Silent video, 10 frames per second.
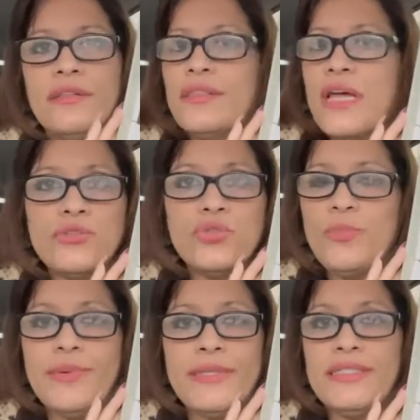not
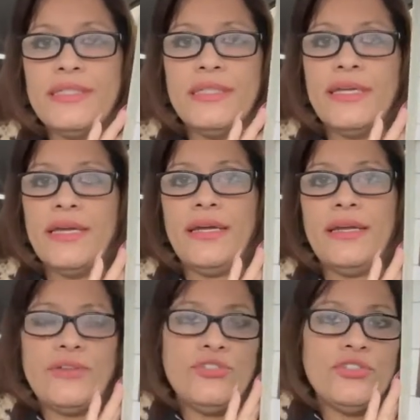too busy
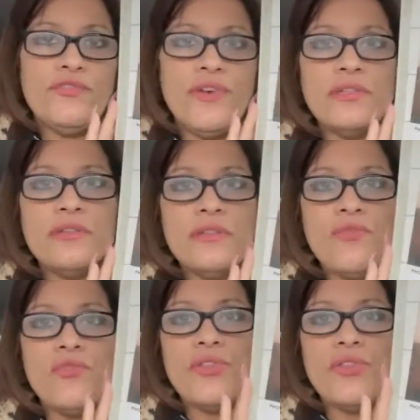and I just fell in love with